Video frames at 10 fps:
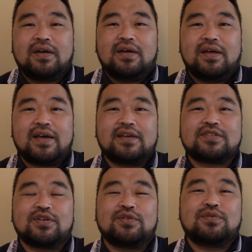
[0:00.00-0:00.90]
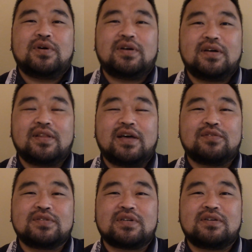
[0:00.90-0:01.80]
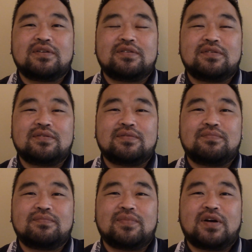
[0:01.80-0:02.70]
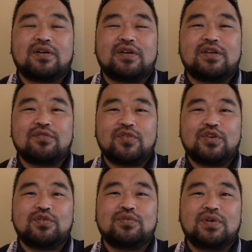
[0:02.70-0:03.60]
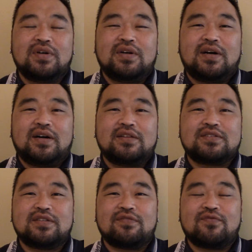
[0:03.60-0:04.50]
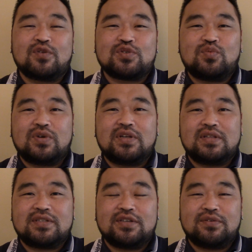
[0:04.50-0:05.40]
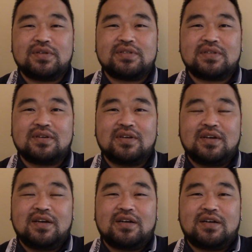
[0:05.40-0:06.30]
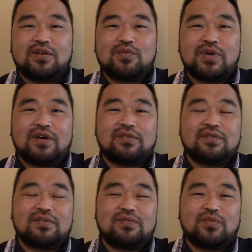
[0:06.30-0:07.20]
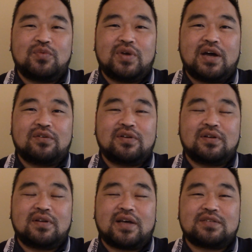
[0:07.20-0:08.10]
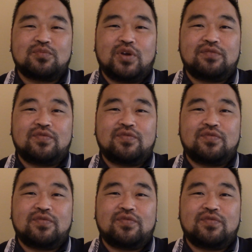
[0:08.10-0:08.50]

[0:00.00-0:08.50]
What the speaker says: Hey guys, so that was our interview. This is the first one in the series. We went out and got some great